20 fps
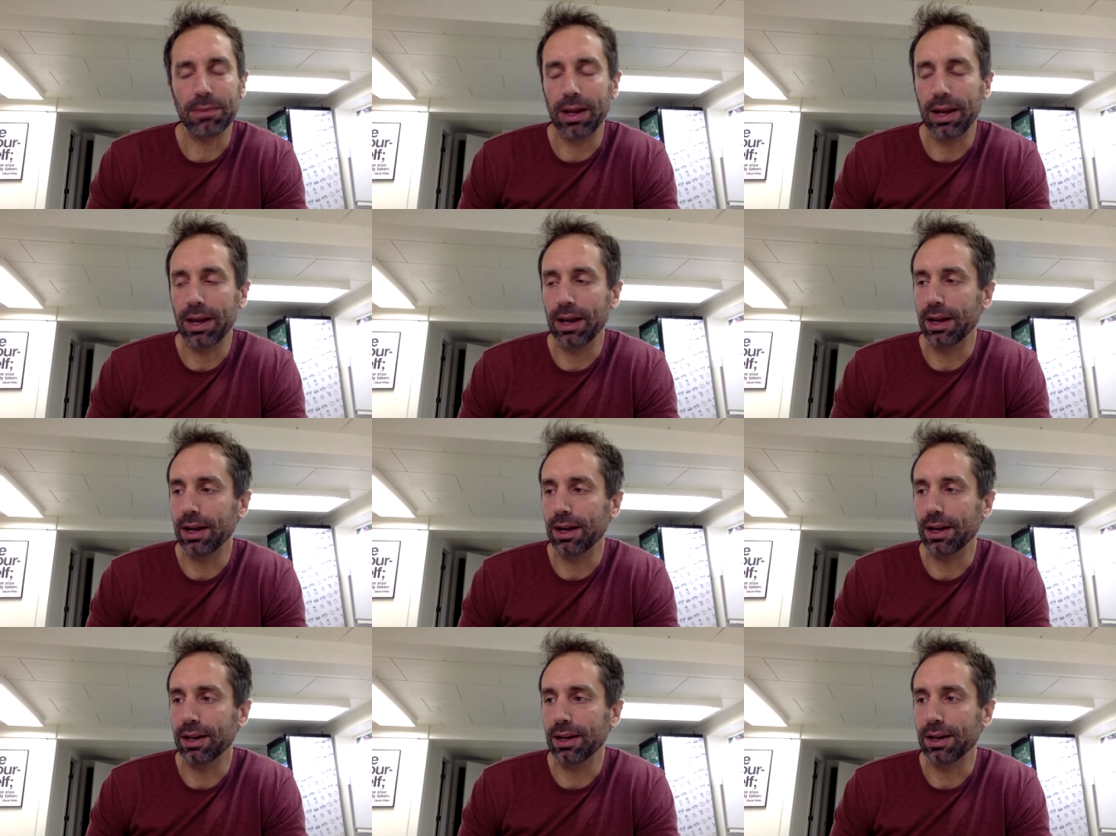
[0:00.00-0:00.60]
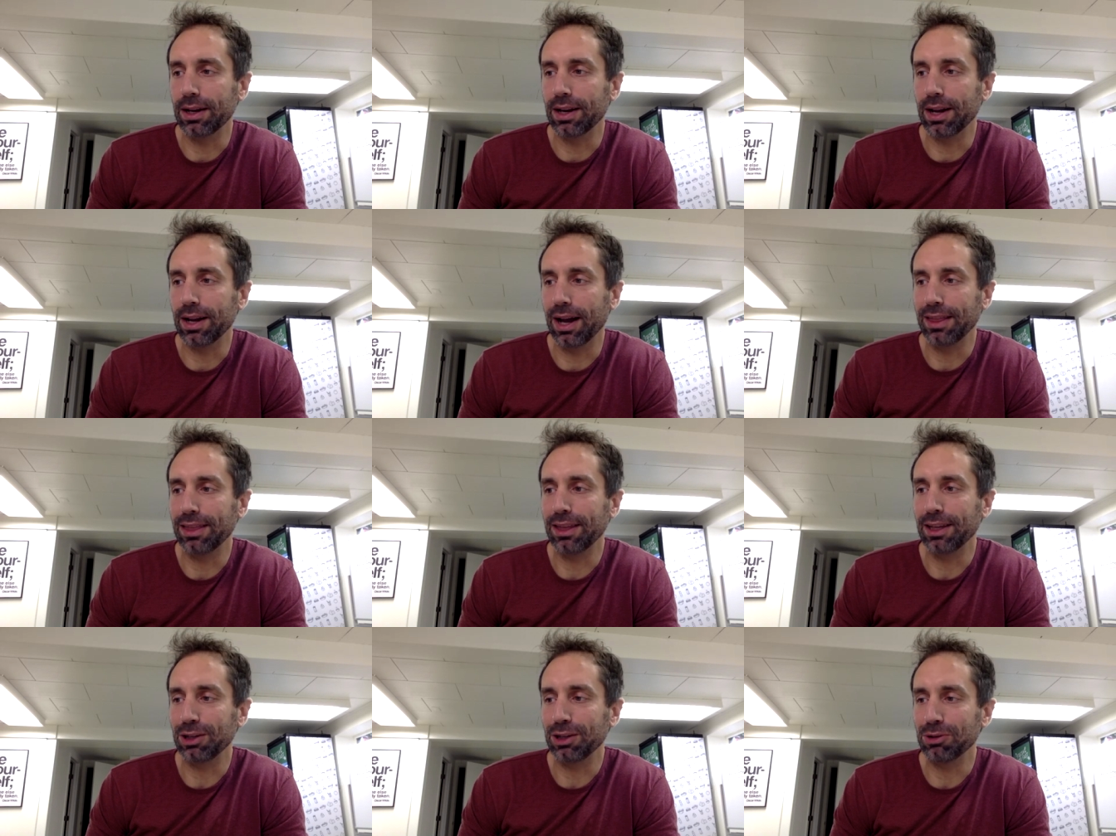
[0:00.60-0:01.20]
and
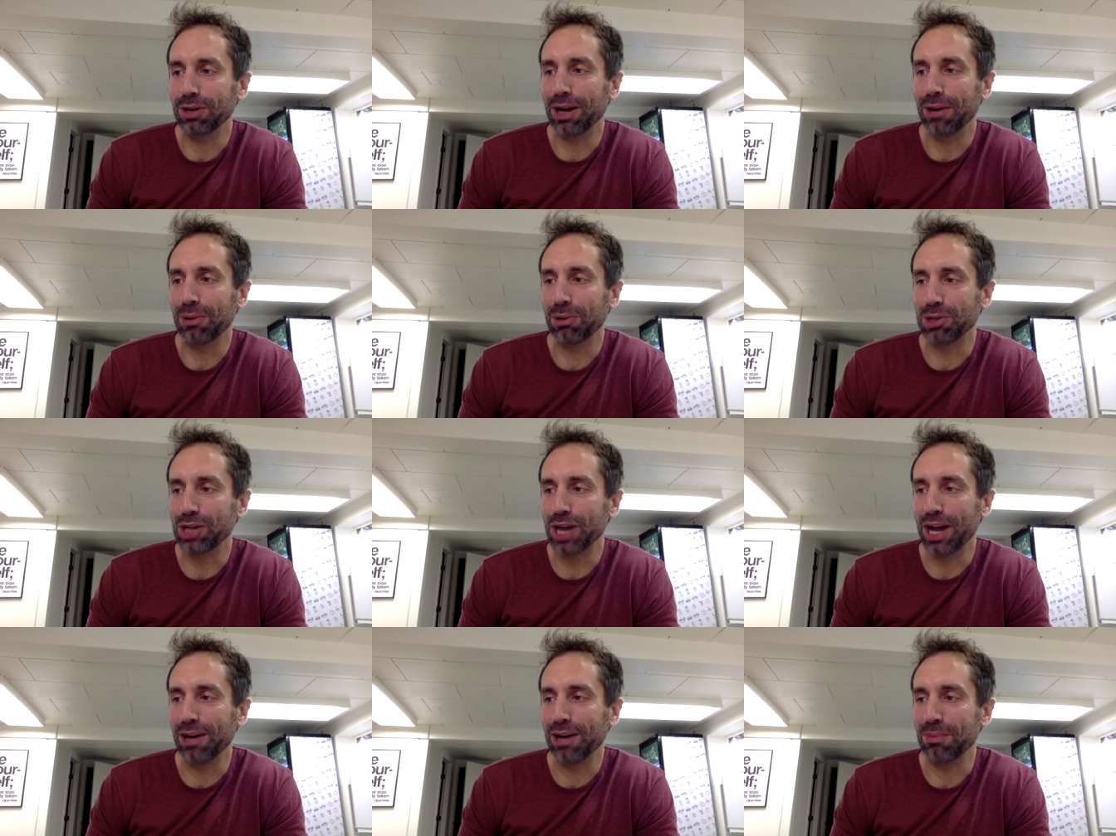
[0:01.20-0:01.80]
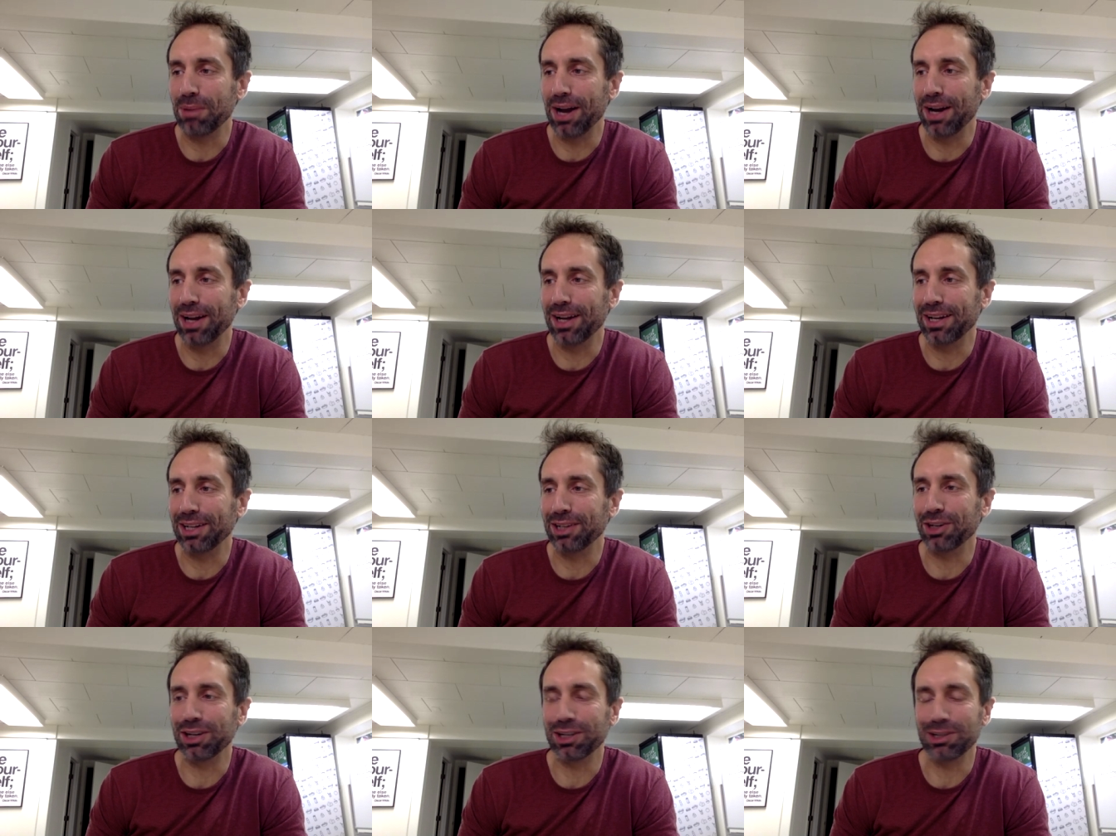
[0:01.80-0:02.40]
I think you and I were chatting about
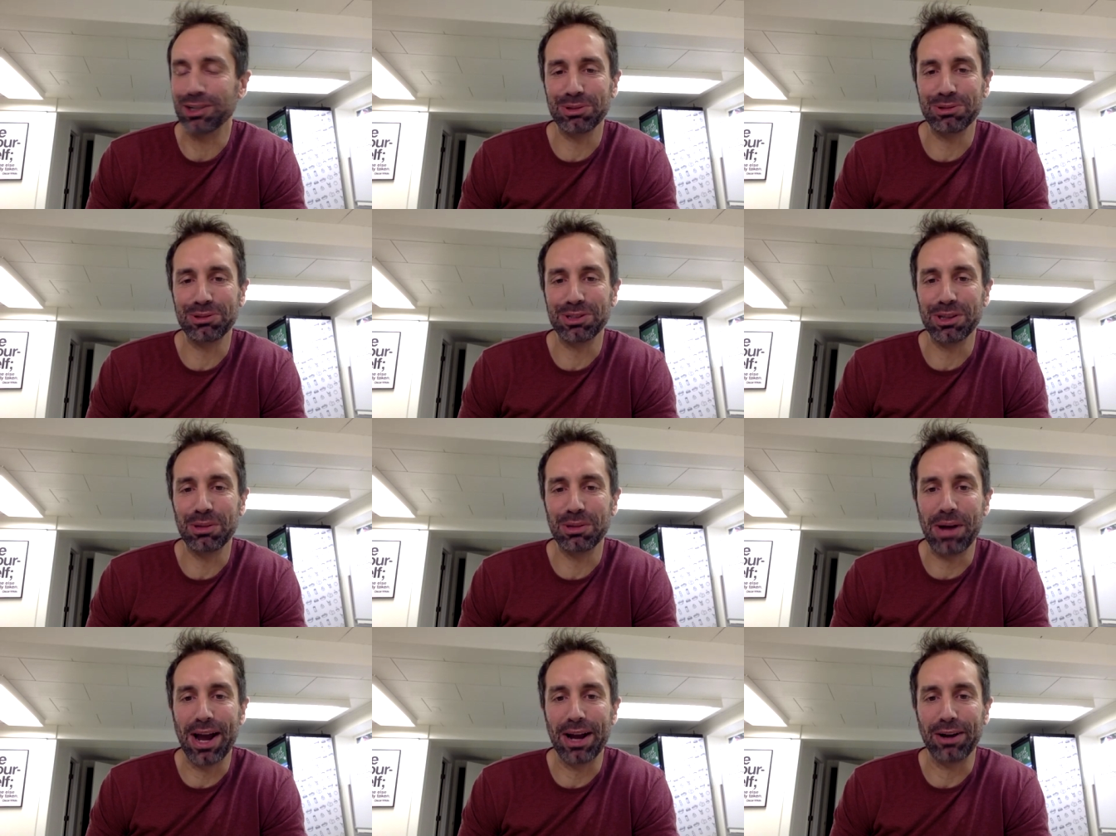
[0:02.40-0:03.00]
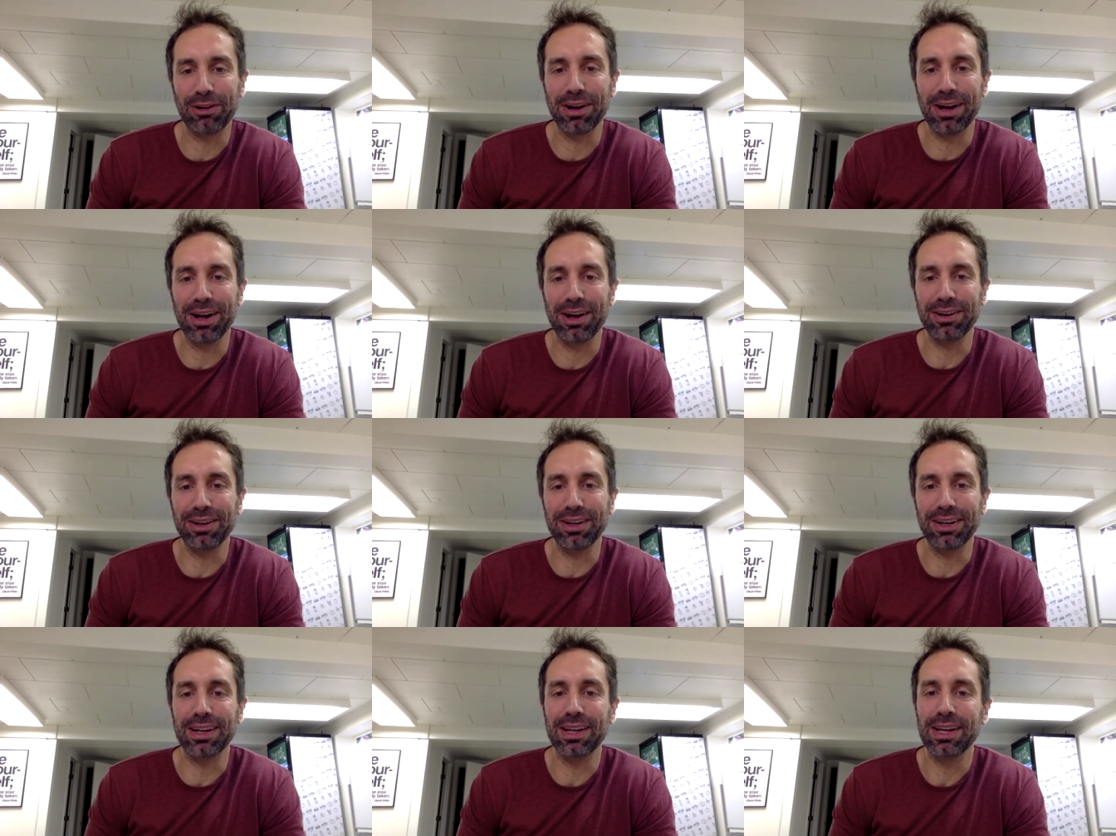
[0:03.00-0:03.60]
it, and your husband was in the
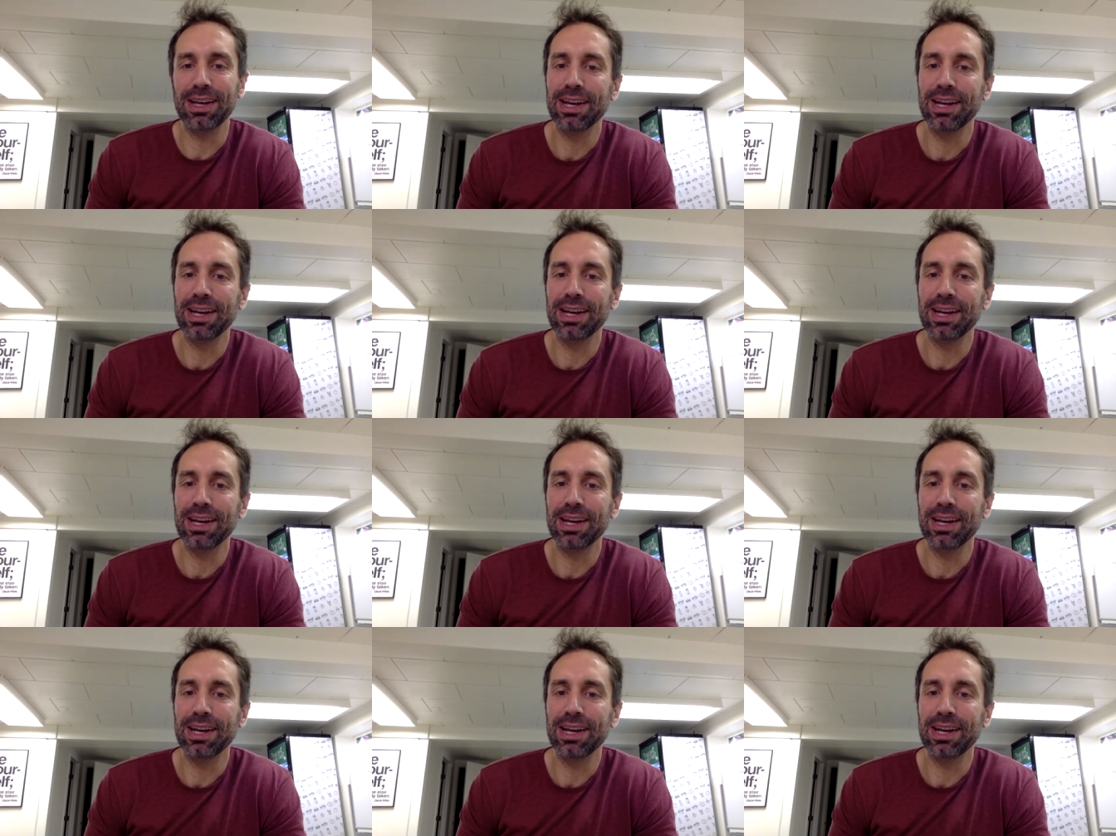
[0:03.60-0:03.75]
background, and